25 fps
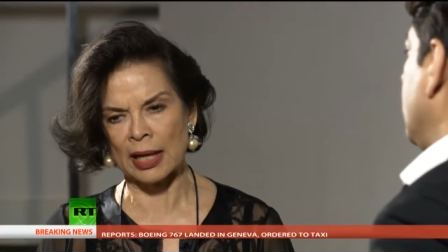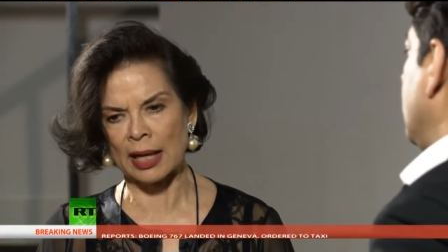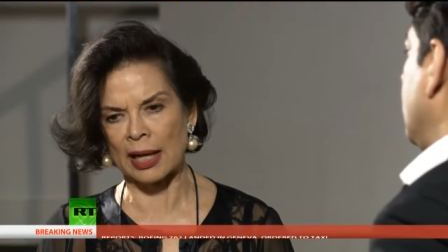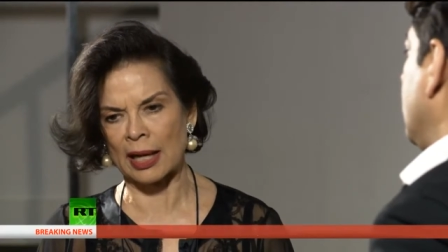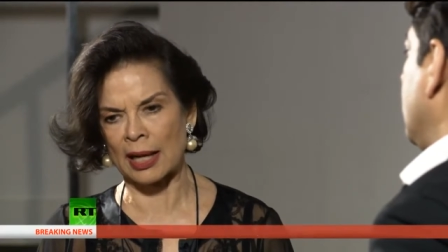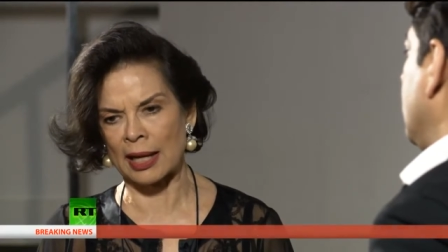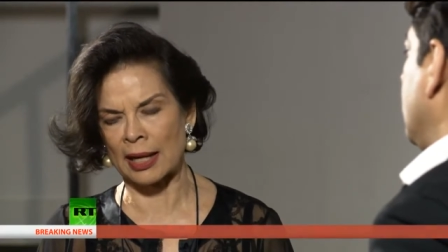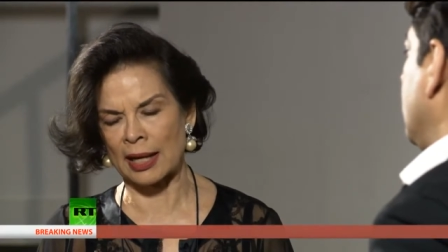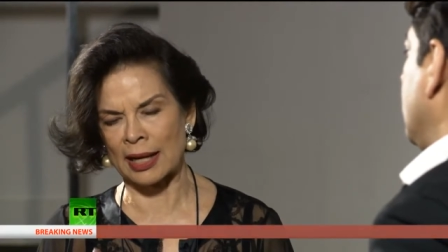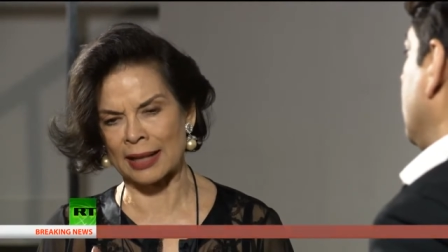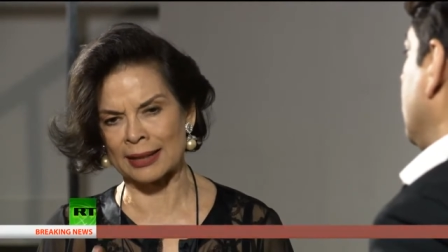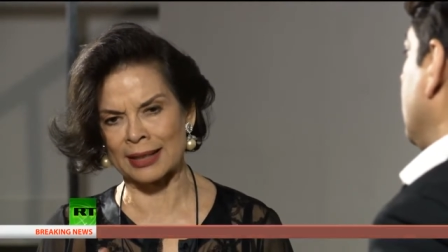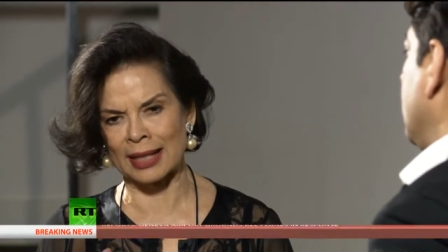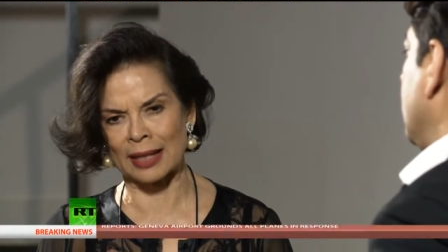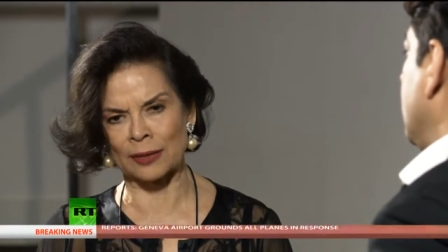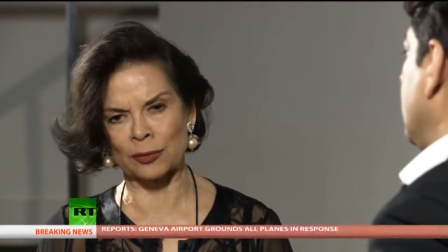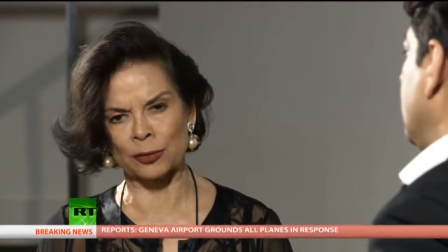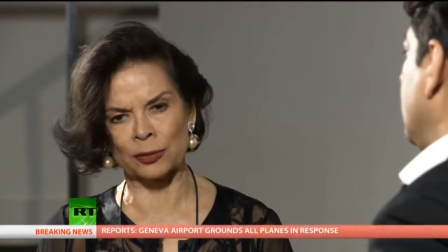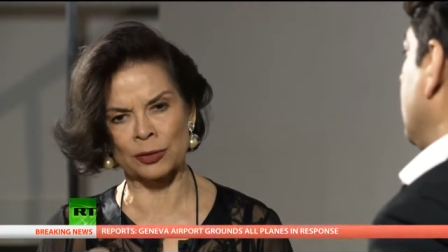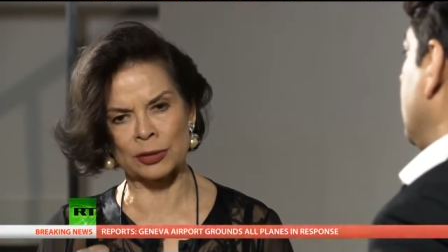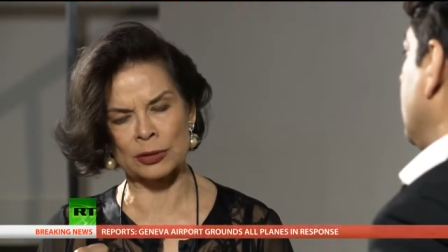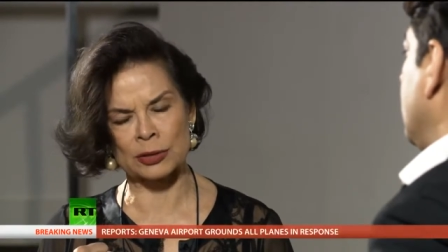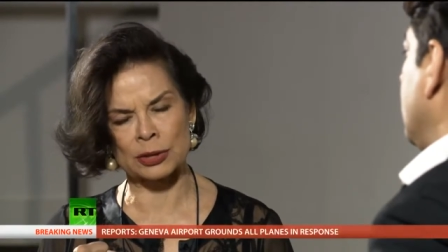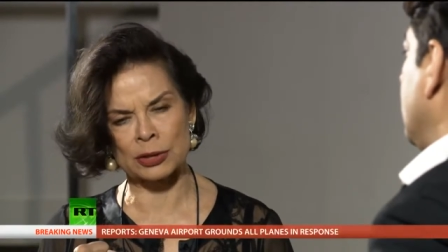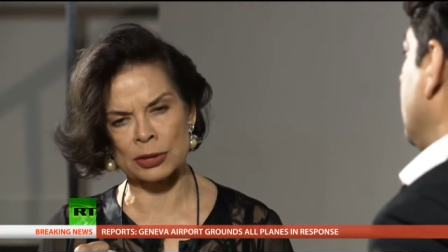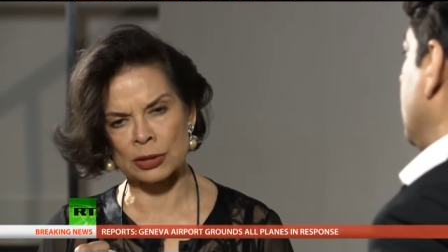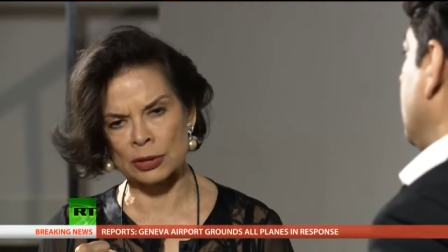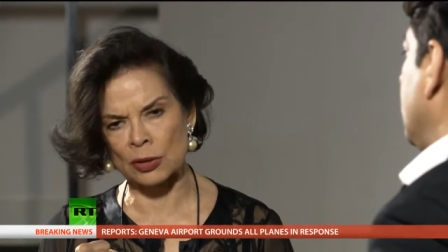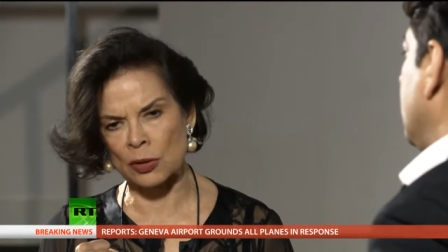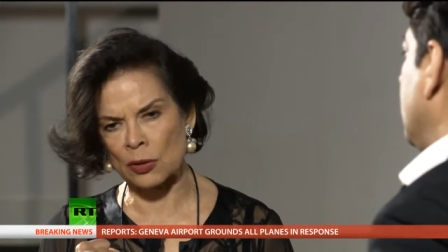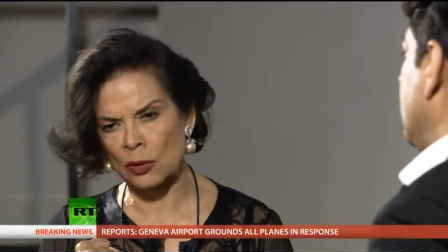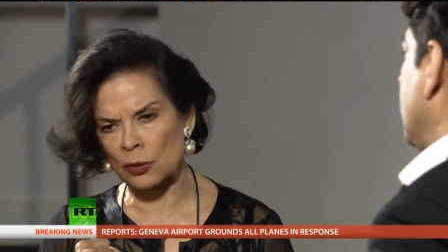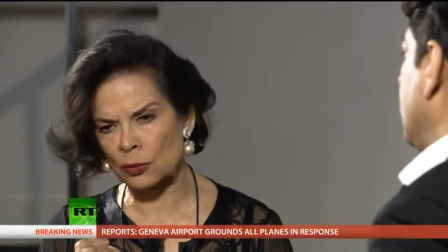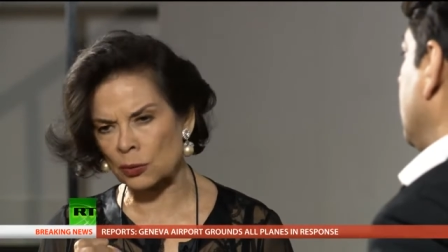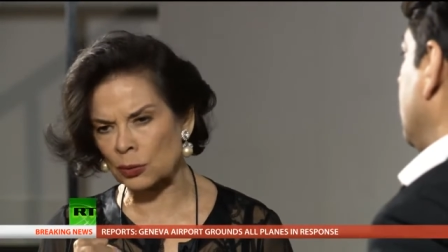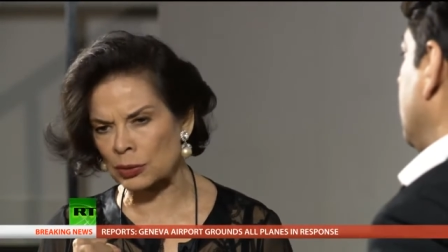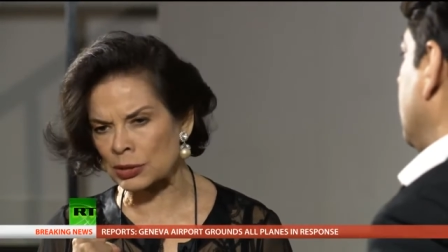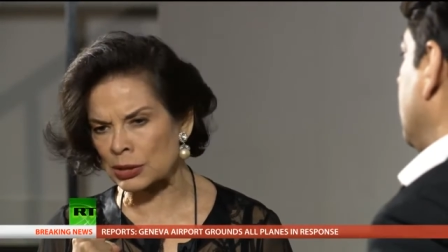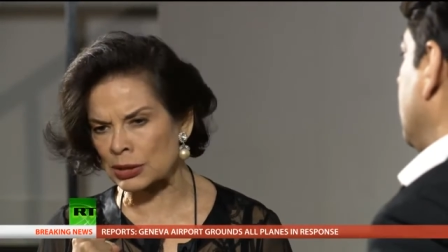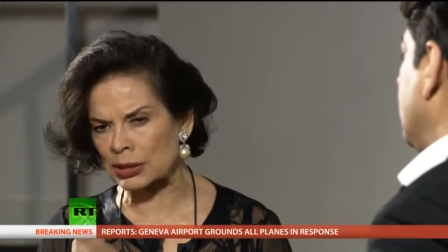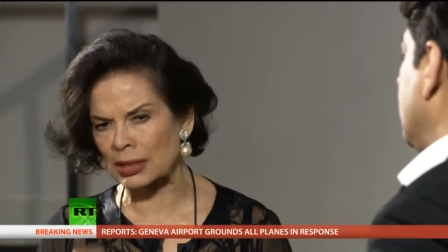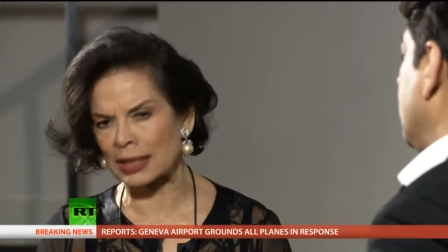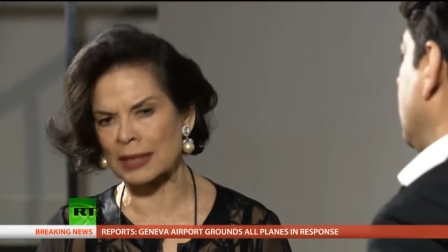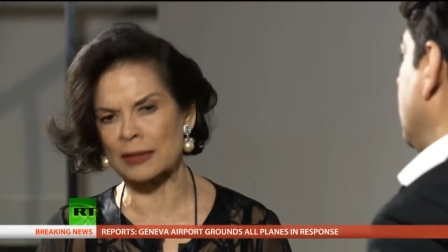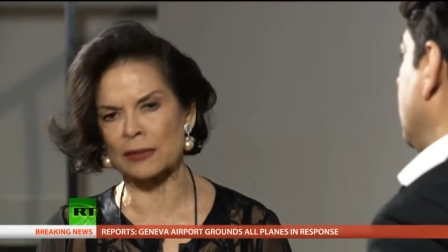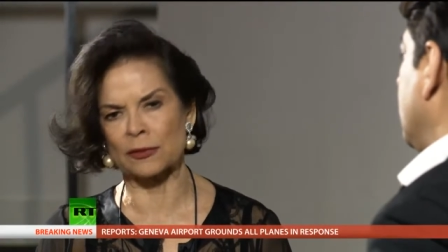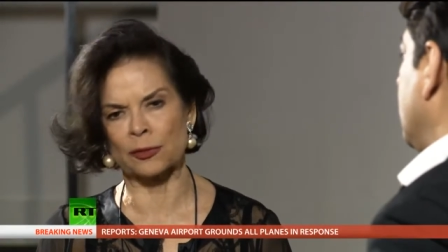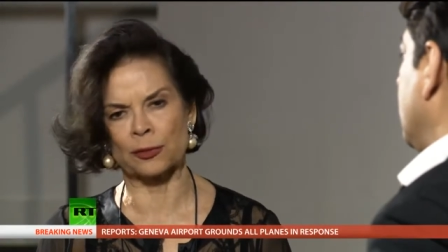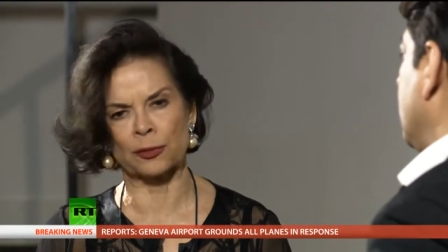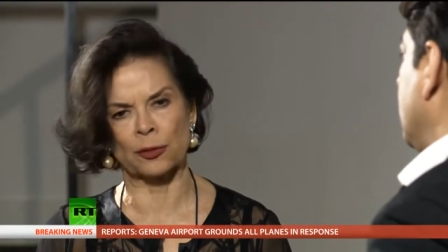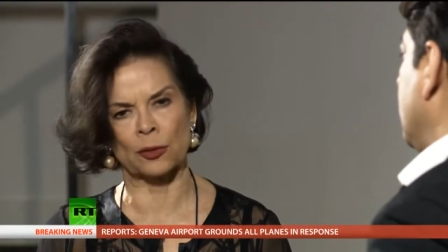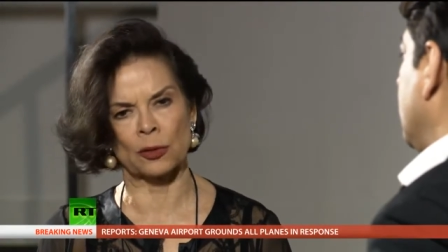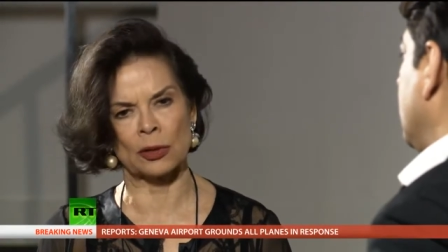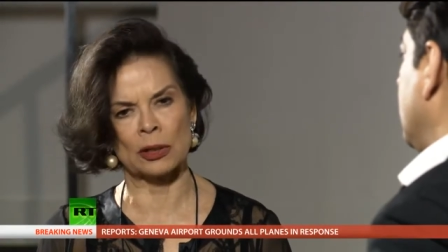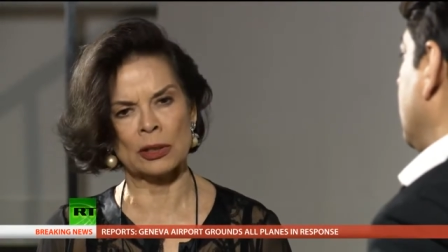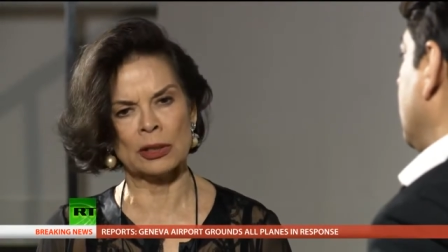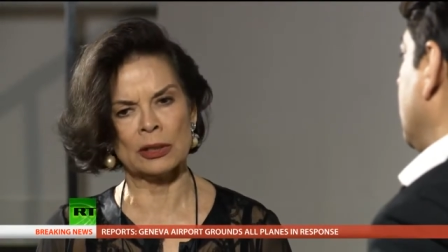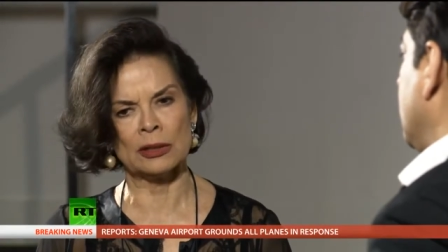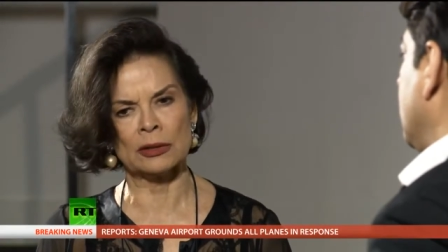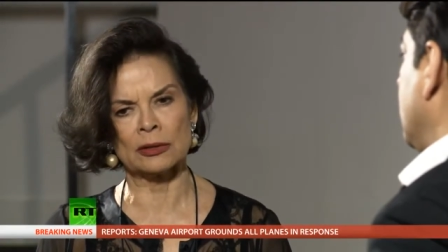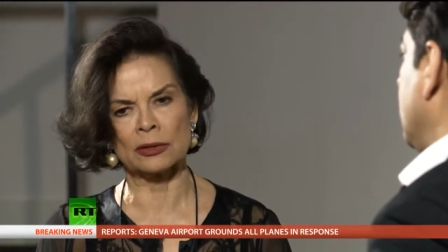and I feel so resentful